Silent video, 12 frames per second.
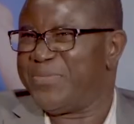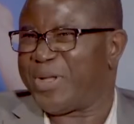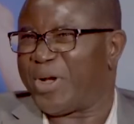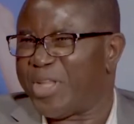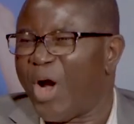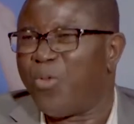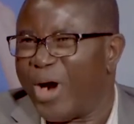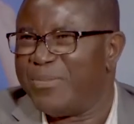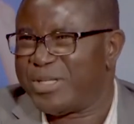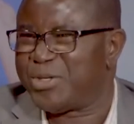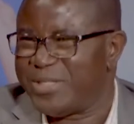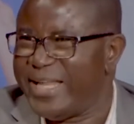because they don't want
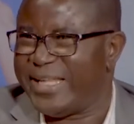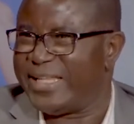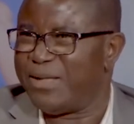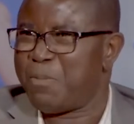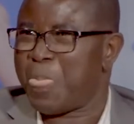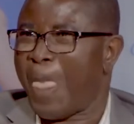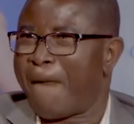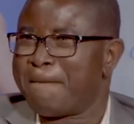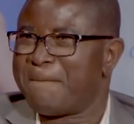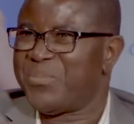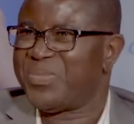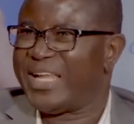me to lead.
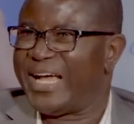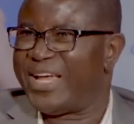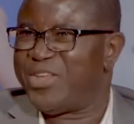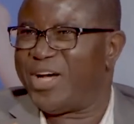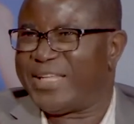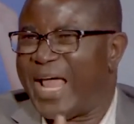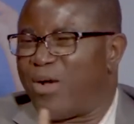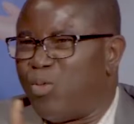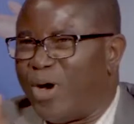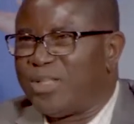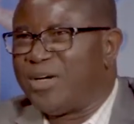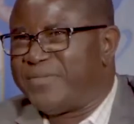And you're like
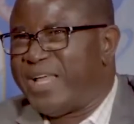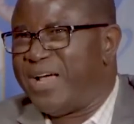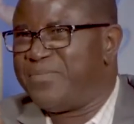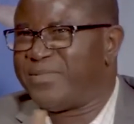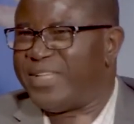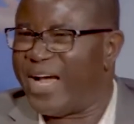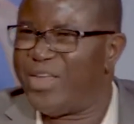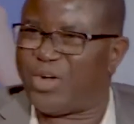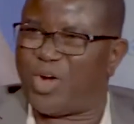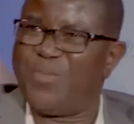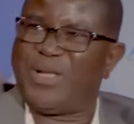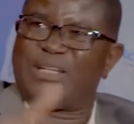one of them, now you're
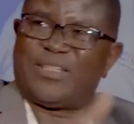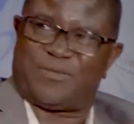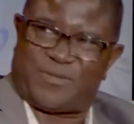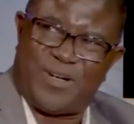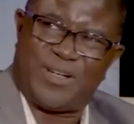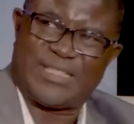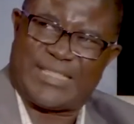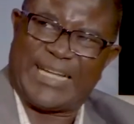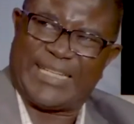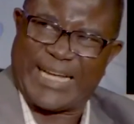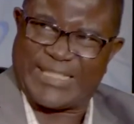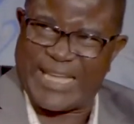coming out the front
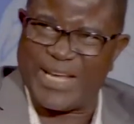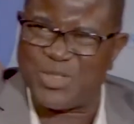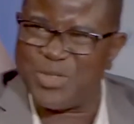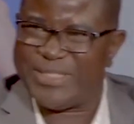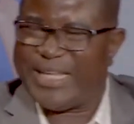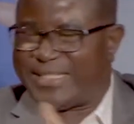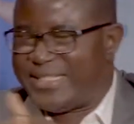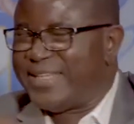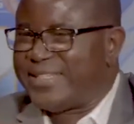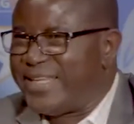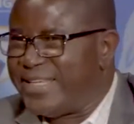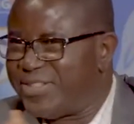and are trying to dictate things.